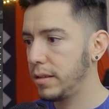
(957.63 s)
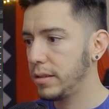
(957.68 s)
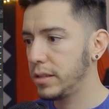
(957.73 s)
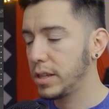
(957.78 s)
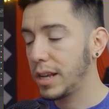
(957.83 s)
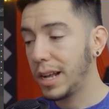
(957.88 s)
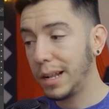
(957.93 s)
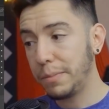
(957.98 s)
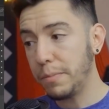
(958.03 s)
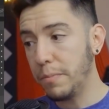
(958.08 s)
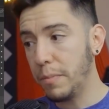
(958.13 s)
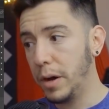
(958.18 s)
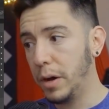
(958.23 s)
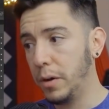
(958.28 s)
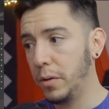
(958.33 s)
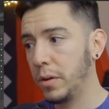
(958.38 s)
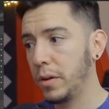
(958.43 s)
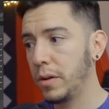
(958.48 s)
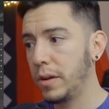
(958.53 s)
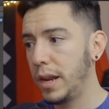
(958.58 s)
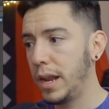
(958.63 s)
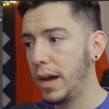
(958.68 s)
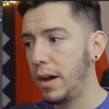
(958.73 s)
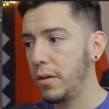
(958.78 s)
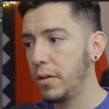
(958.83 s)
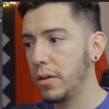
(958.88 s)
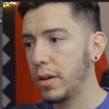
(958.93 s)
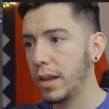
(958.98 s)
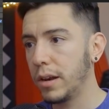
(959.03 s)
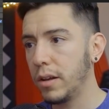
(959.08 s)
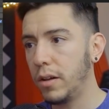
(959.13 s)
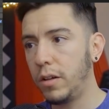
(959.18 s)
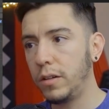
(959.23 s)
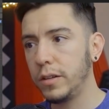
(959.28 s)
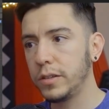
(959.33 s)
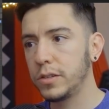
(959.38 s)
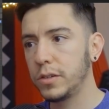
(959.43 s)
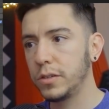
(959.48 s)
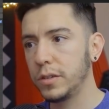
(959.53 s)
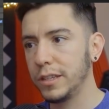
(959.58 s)
Sculpt mode, now you can
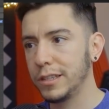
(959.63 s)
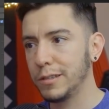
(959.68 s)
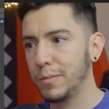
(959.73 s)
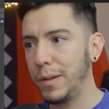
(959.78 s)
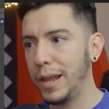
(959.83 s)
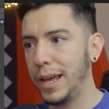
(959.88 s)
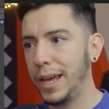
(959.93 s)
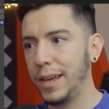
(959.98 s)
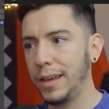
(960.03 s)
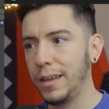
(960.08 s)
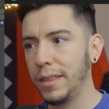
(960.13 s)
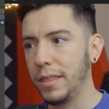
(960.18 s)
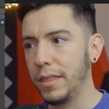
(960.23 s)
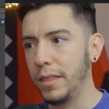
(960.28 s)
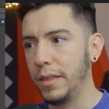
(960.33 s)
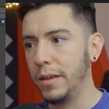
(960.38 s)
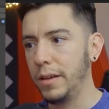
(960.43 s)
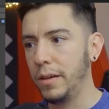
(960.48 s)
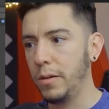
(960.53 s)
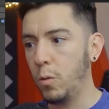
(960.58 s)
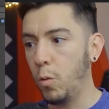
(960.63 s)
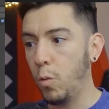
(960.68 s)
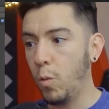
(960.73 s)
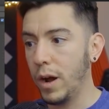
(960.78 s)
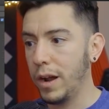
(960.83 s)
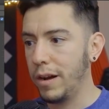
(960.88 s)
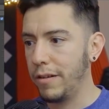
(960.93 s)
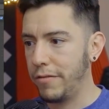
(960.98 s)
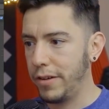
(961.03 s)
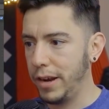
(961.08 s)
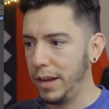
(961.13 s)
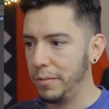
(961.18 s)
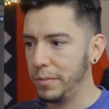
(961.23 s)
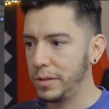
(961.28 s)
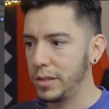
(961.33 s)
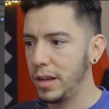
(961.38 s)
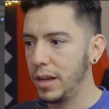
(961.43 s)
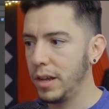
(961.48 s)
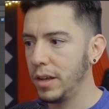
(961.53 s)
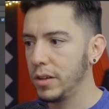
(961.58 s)
also display the
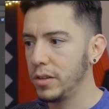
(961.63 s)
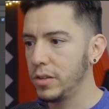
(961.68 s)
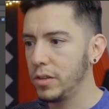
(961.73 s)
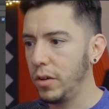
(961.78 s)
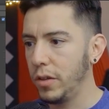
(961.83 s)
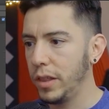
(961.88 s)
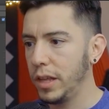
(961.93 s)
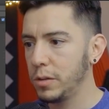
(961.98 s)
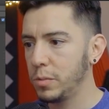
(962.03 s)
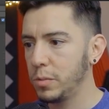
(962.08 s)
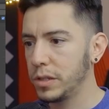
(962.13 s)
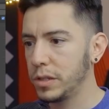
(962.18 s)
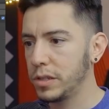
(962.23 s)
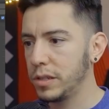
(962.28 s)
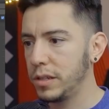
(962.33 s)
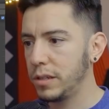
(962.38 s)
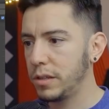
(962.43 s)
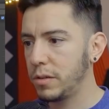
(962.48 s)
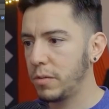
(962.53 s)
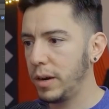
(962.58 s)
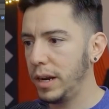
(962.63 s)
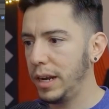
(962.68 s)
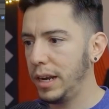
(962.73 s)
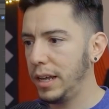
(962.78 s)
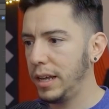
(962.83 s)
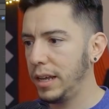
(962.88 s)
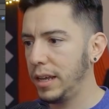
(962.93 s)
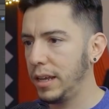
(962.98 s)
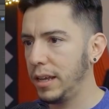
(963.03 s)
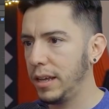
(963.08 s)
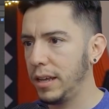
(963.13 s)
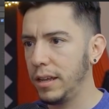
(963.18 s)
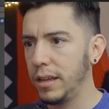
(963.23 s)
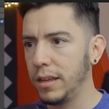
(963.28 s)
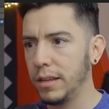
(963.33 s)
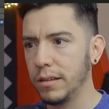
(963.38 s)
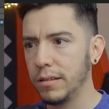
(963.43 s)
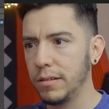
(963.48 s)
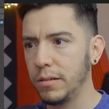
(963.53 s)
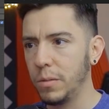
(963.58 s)
wireframes. So wasn't
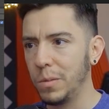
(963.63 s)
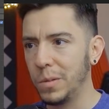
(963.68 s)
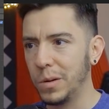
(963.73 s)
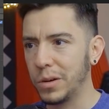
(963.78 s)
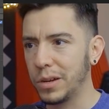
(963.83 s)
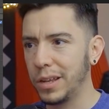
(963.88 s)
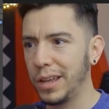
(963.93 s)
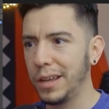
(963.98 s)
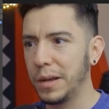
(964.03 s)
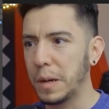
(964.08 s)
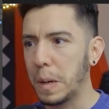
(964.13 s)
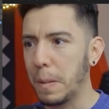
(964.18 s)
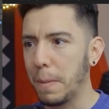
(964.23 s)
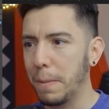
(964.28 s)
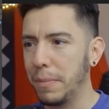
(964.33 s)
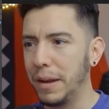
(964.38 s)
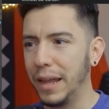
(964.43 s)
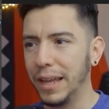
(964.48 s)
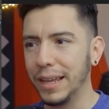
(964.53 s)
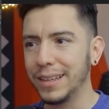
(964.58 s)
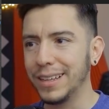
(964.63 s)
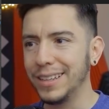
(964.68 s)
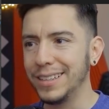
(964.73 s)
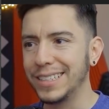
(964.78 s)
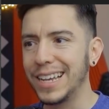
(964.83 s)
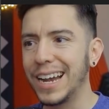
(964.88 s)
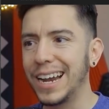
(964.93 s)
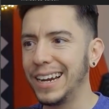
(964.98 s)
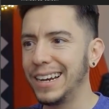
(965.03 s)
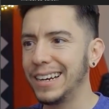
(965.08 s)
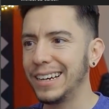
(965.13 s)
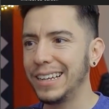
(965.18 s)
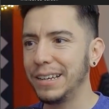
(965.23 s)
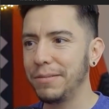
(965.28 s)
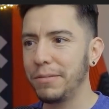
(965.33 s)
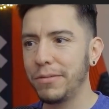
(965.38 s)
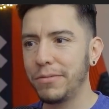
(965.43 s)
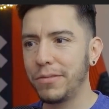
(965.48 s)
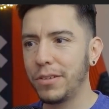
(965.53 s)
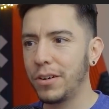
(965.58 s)
really working like entirely
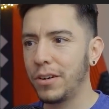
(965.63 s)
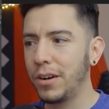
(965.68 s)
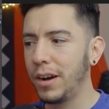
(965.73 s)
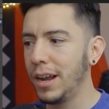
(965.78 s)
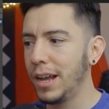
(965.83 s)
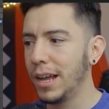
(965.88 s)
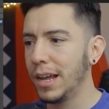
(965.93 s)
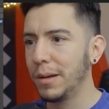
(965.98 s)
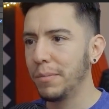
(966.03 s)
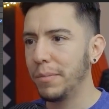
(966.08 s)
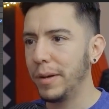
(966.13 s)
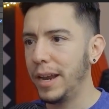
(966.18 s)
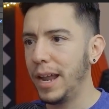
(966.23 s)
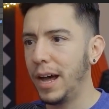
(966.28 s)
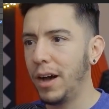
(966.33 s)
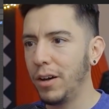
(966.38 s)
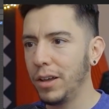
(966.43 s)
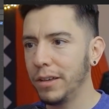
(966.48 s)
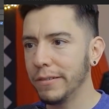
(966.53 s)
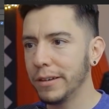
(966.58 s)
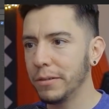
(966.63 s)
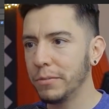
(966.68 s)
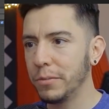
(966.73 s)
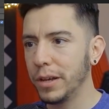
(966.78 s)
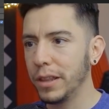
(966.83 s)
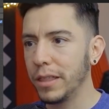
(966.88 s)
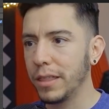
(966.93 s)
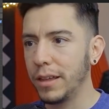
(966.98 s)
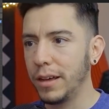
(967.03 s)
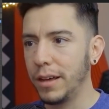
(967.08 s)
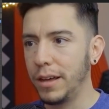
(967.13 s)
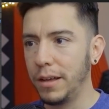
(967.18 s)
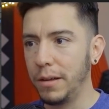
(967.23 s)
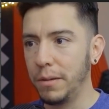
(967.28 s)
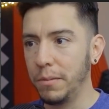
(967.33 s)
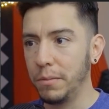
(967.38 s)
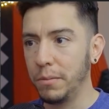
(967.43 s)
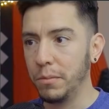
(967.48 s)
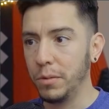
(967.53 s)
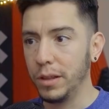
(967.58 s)
before, but now even with
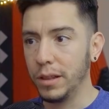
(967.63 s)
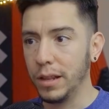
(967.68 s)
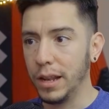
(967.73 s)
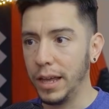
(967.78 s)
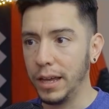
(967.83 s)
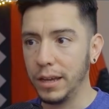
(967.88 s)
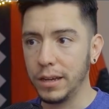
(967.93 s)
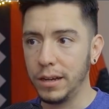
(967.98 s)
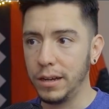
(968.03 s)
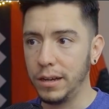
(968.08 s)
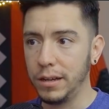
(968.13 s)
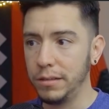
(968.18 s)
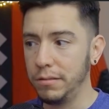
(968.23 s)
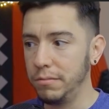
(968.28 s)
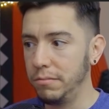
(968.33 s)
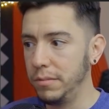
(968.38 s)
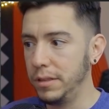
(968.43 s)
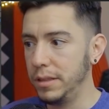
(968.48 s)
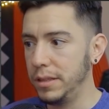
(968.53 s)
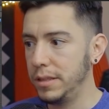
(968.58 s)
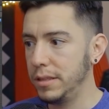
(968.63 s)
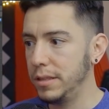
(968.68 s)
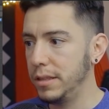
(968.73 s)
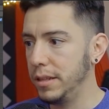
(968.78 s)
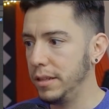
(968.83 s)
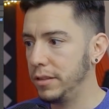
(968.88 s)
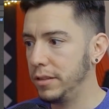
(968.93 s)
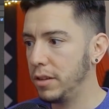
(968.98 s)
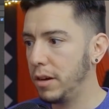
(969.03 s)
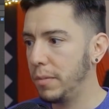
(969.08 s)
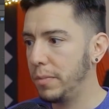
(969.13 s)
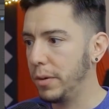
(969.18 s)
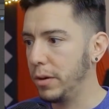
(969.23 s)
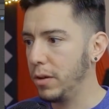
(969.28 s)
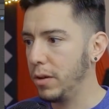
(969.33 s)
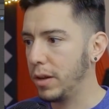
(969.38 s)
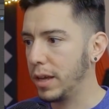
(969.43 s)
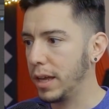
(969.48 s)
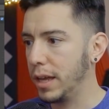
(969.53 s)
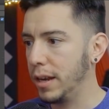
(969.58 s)
like in Topo,
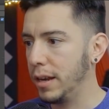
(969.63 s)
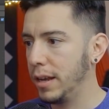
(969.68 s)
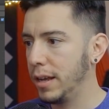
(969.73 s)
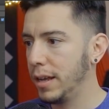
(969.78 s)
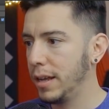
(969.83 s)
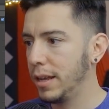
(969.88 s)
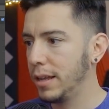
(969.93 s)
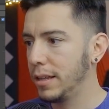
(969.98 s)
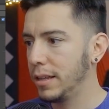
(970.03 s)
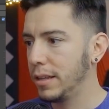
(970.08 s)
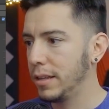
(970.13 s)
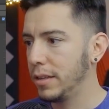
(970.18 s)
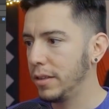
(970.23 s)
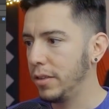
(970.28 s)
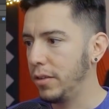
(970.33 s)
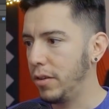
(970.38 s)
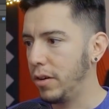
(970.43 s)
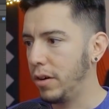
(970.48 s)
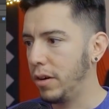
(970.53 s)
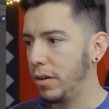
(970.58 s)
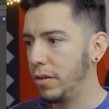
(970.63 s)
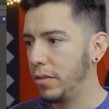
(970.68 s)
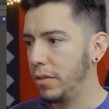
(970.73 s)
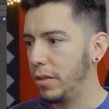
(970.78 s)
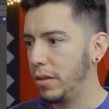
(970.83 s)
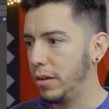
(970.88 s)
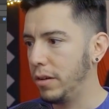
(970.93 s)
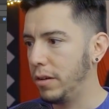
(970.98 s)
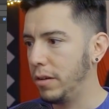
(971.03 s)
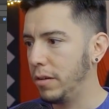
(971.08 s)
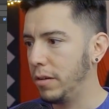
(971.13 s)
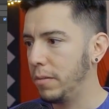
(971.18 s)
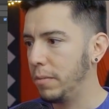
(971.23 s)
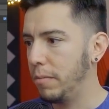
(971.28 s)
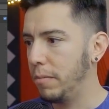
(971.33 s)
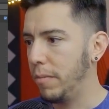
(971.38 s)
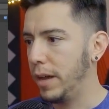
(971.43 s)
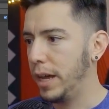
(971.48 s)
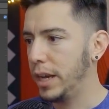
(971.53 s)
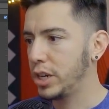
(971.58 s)
you can draw the
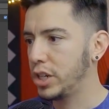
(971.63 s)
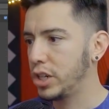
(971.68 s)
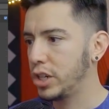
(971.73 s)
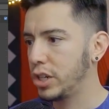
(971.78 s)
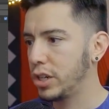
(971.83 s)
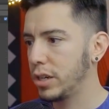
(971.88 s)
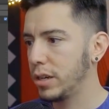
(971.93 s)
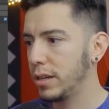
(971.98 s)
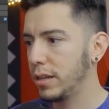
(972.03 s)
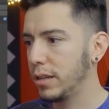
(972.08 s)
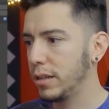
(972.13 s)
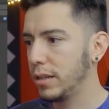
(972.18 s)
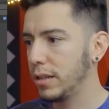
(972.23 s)
mesh.